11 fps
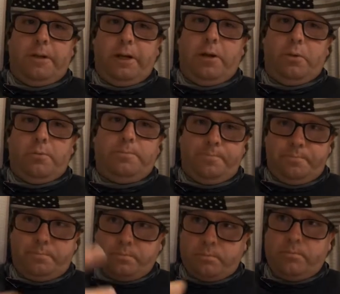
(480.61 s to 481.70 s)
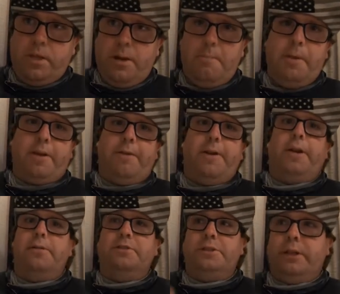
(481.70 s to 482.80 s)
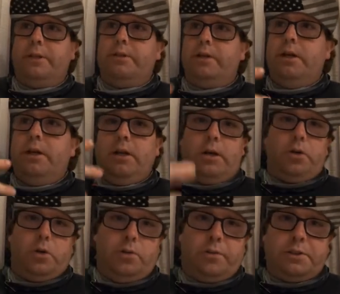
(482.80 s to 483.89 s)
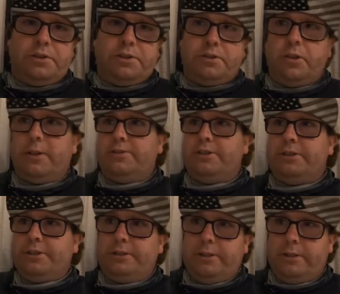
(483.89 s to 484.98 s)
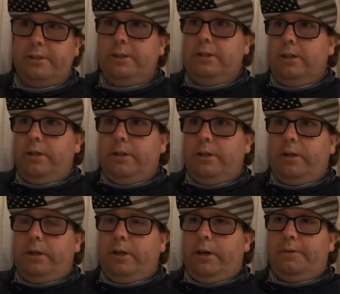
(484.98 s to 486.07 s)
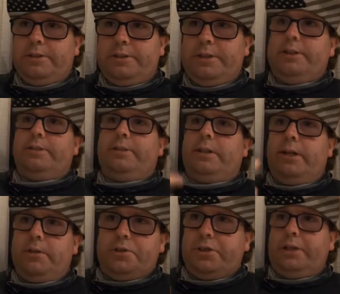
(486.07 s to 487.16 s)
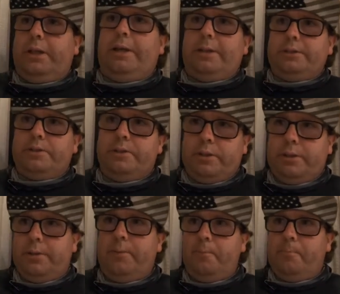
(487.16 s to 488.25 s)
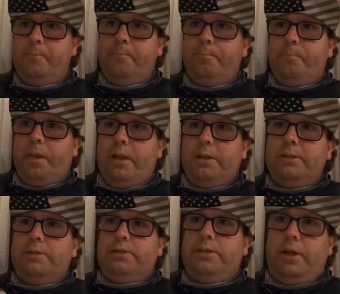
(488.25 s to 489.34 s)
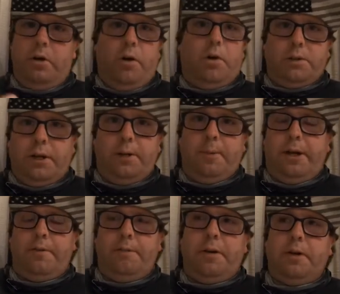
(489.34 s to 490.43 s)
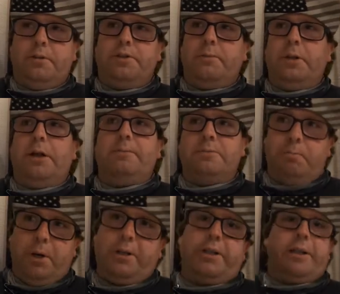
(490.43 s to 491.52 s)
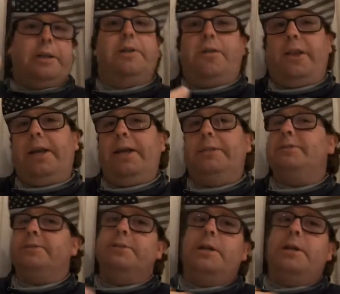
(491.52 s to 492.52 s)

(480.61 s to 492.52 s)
you know, make videos. And then Girl Versus Life, she even says, you know, she has, you know, a hard time making videos sometimes. But the good thing is,